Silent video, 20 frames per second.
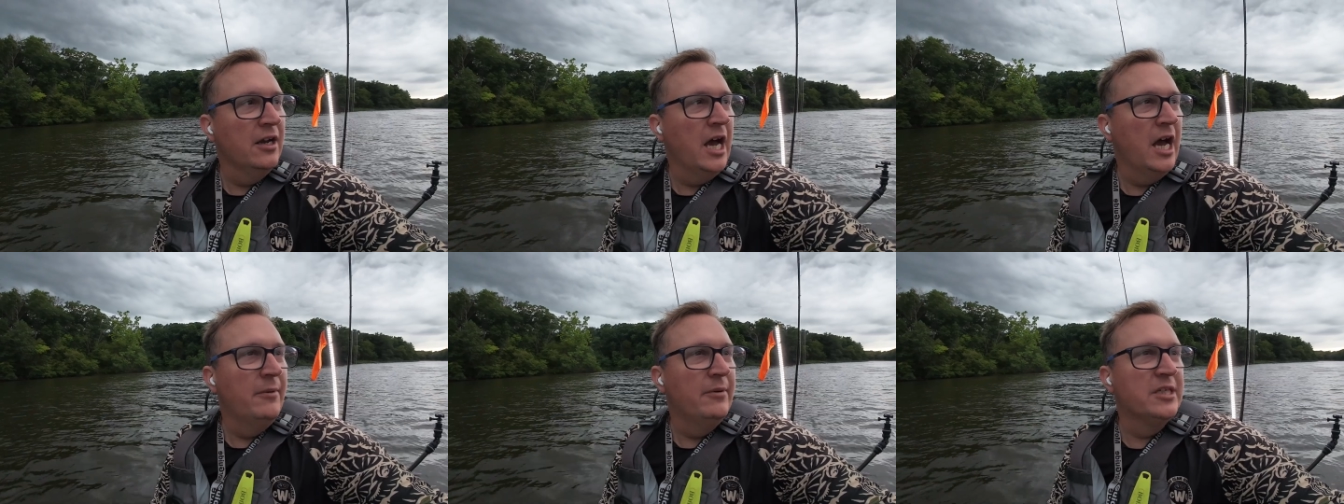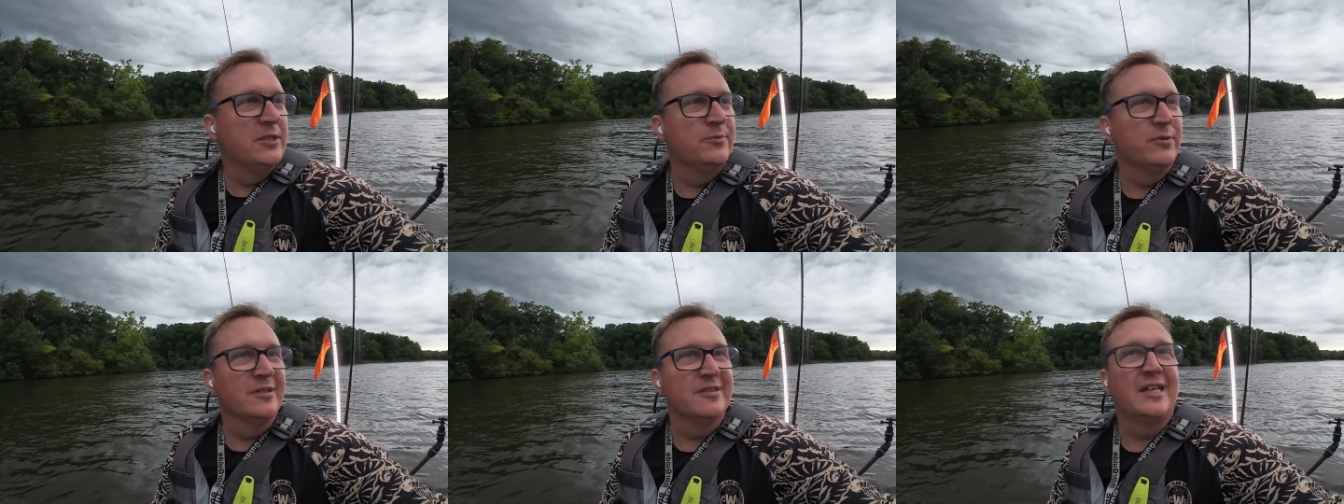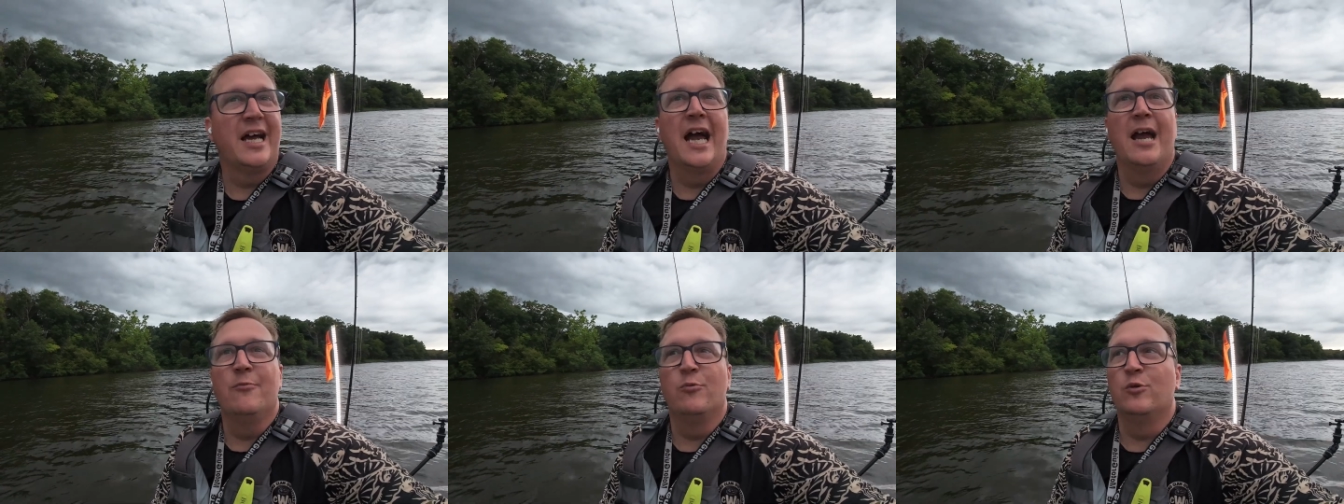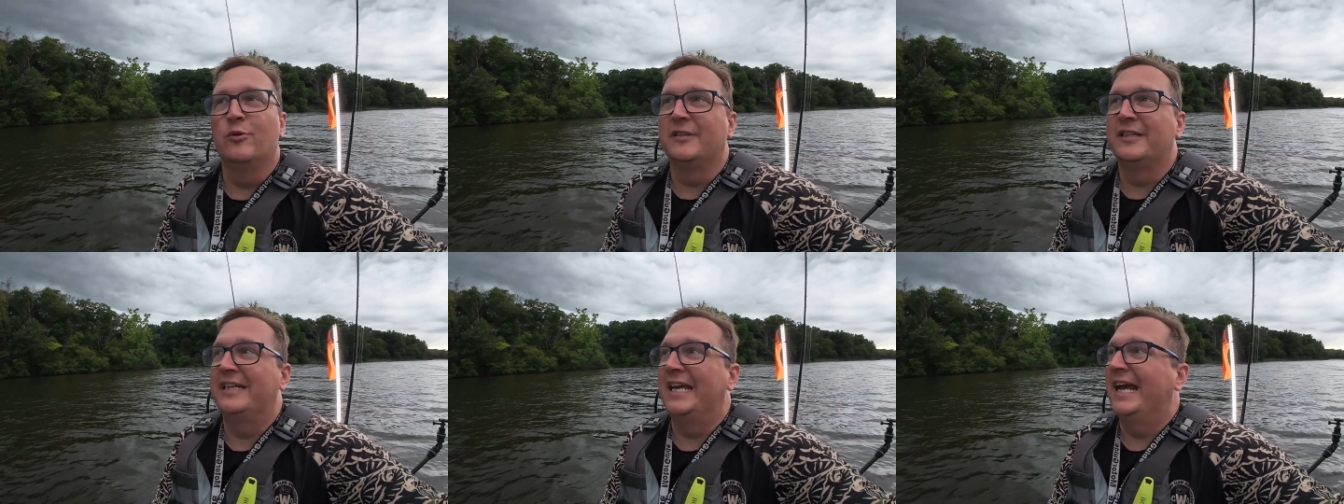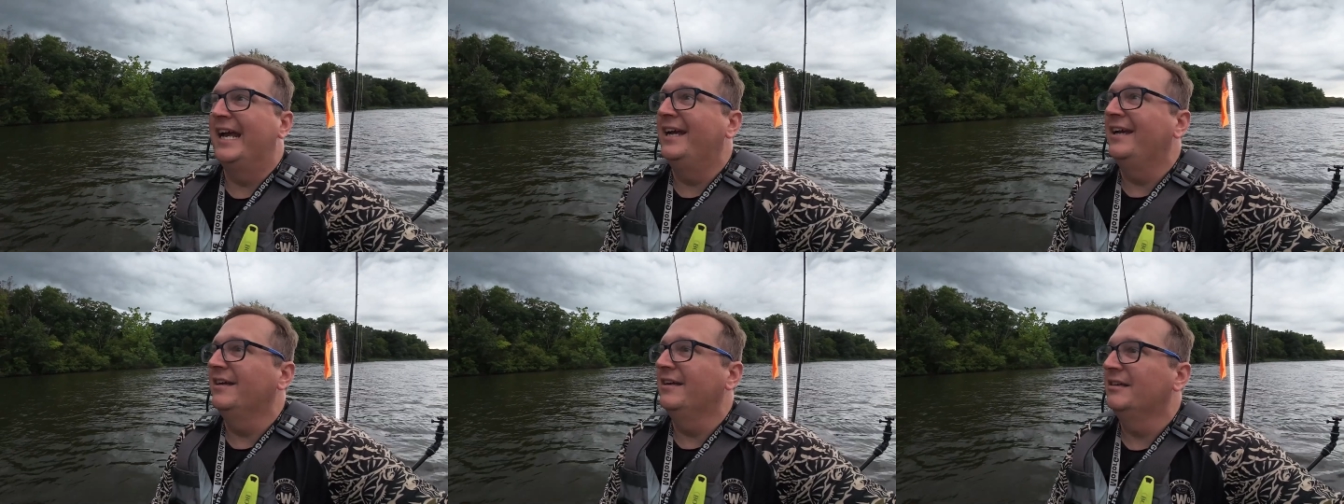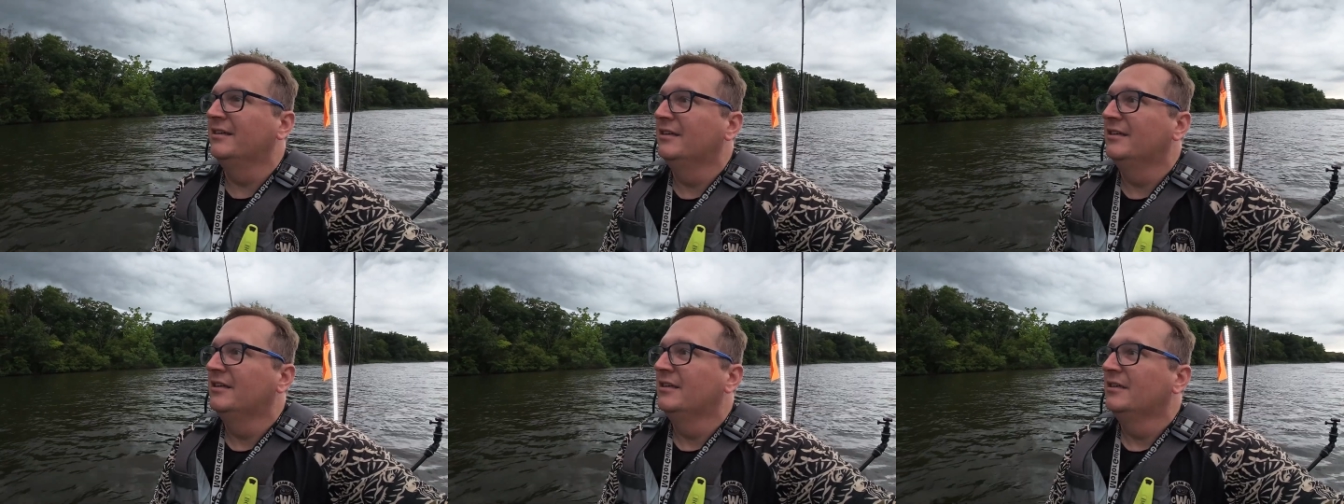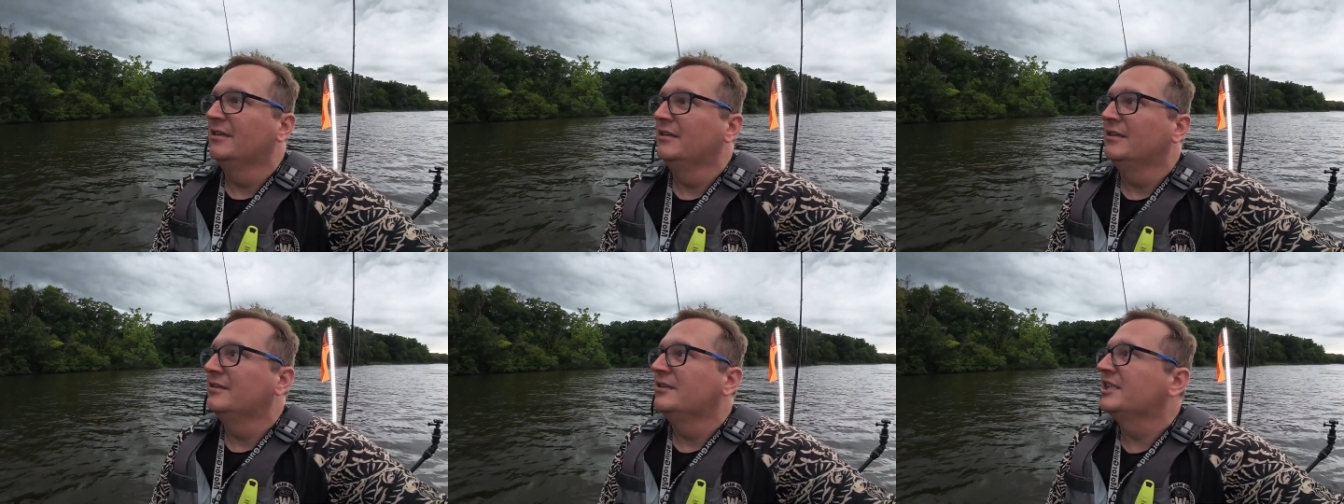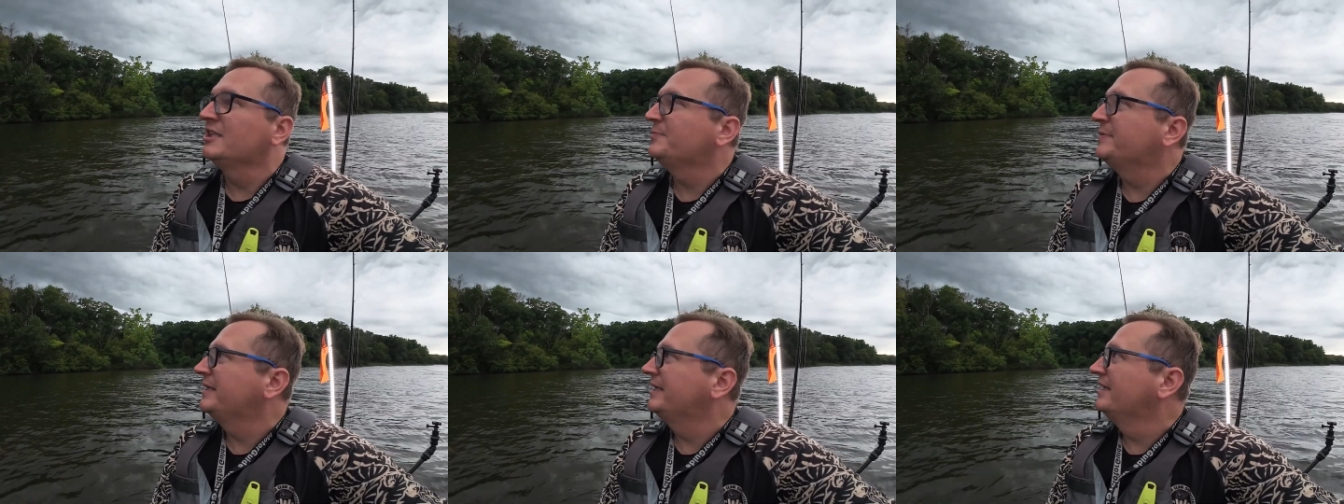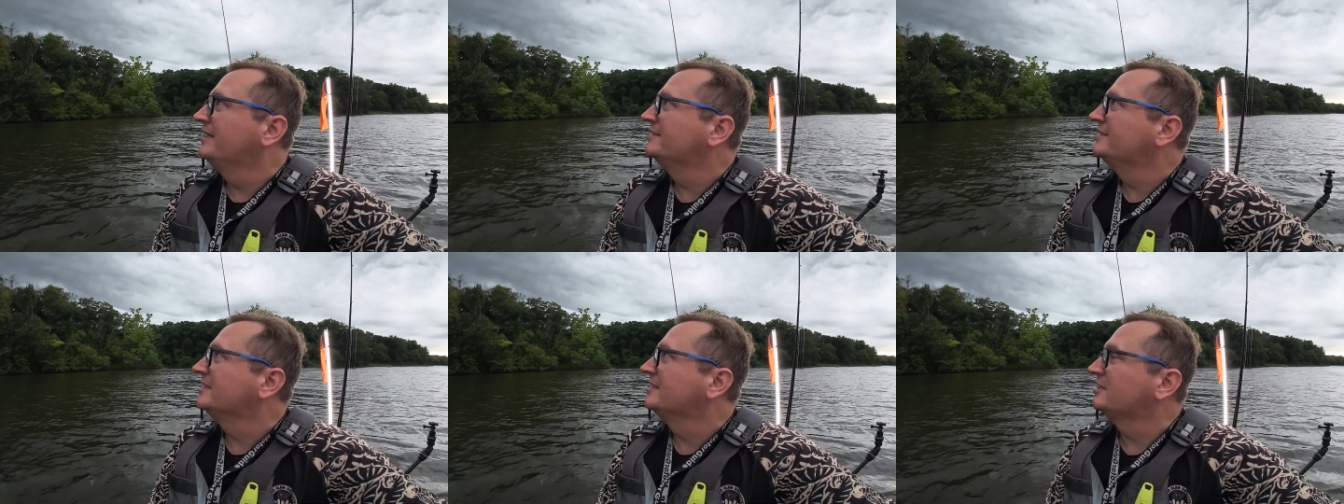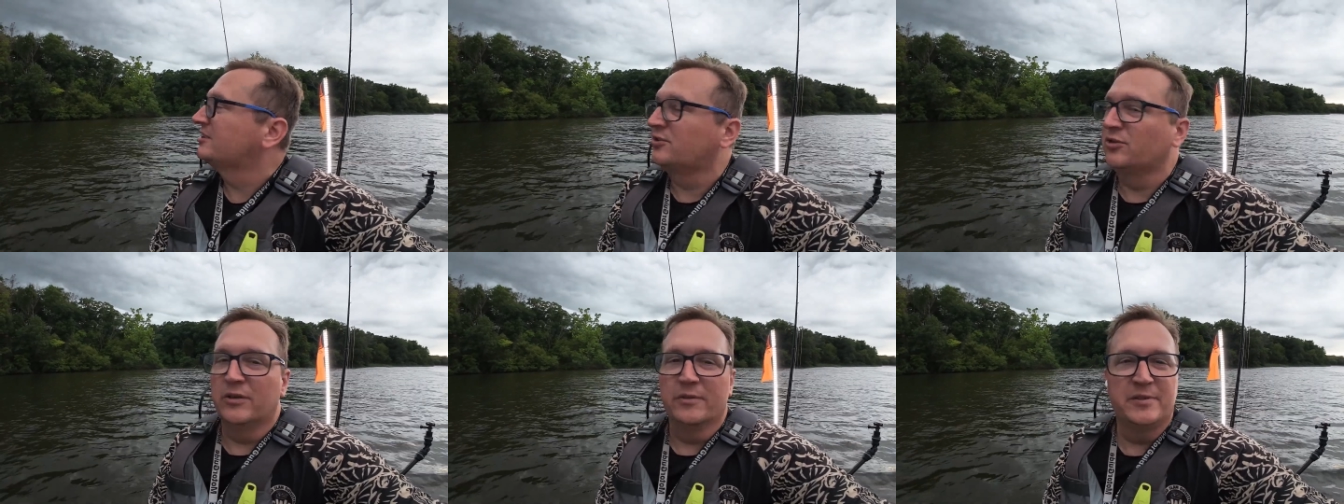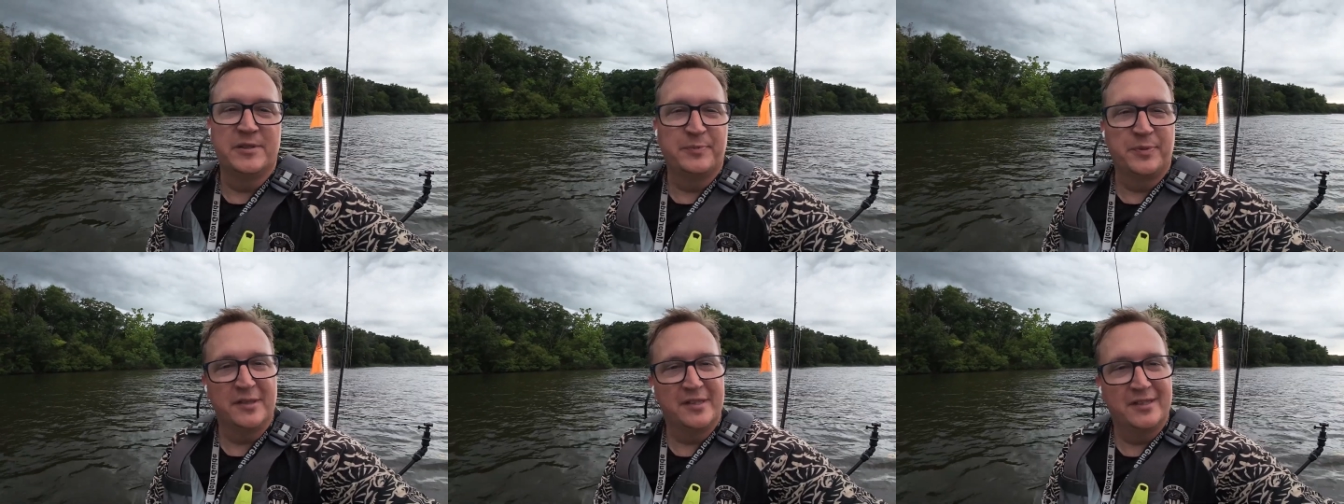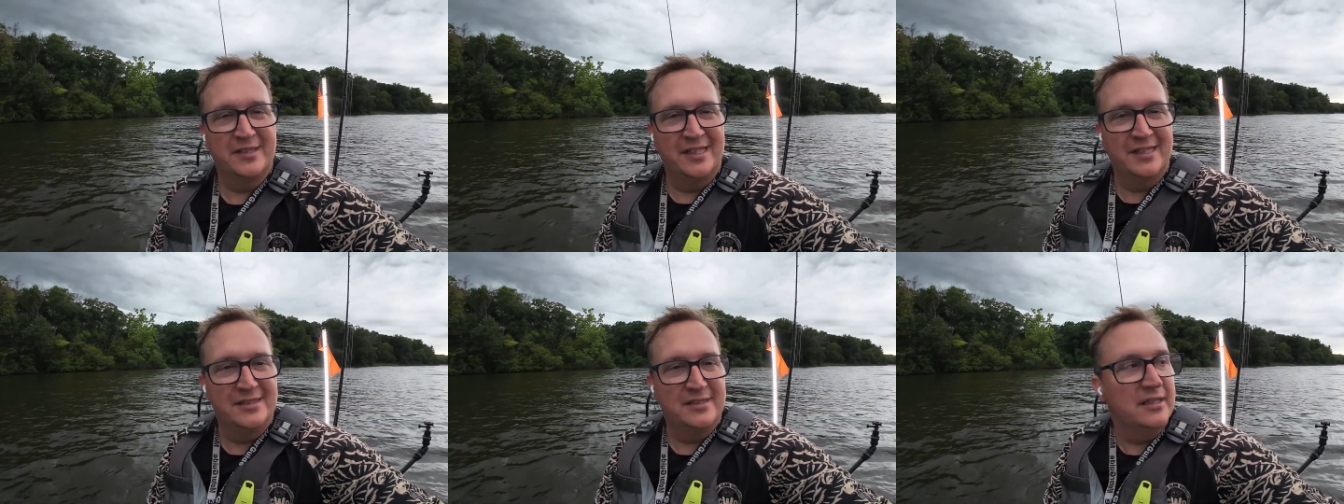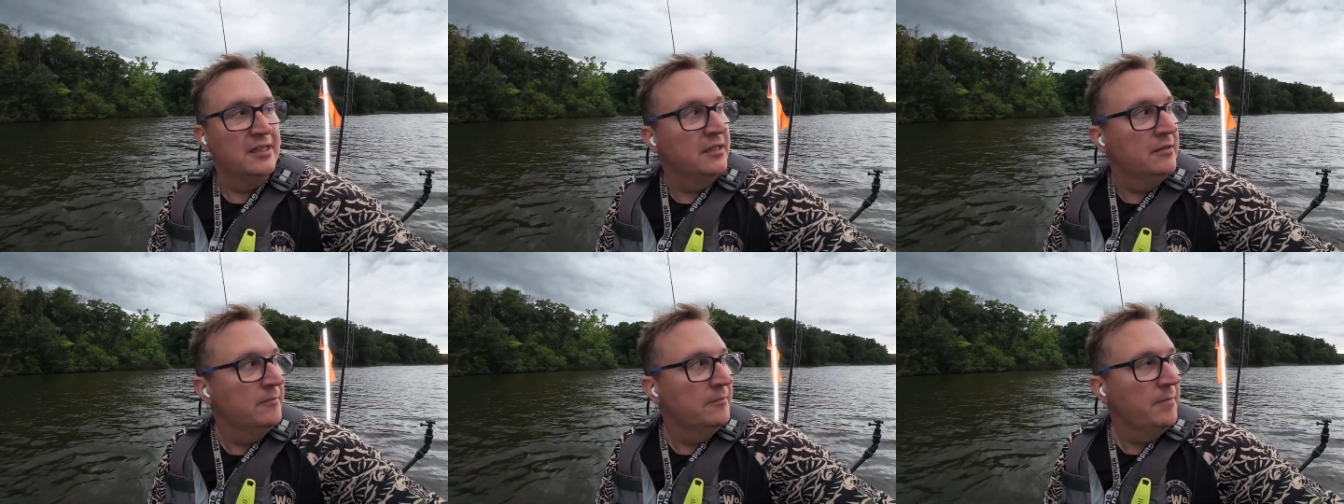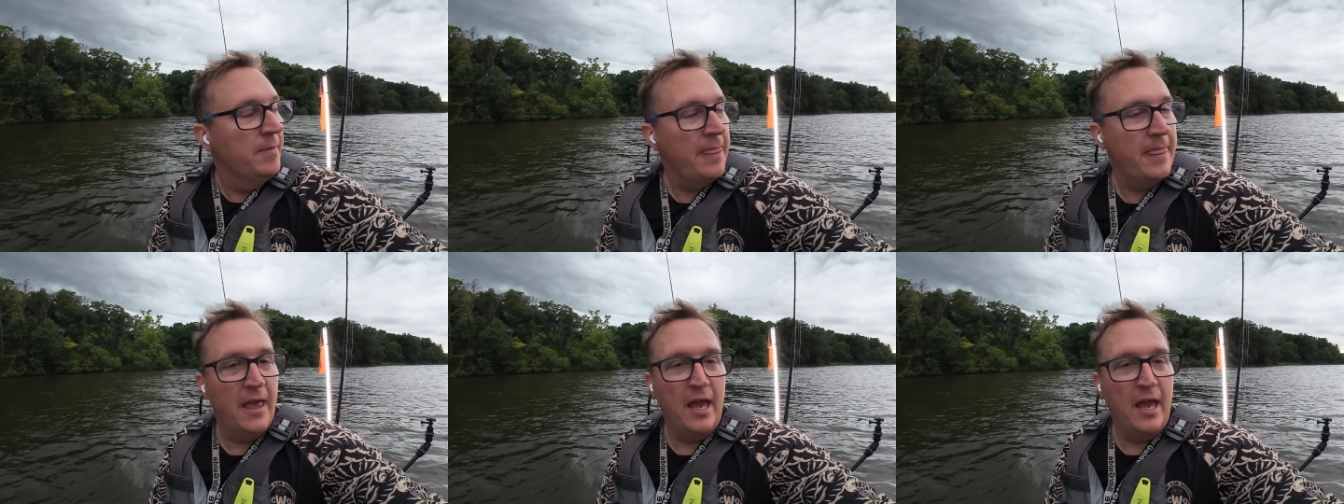know how much more time we'll get just because the storm's persisting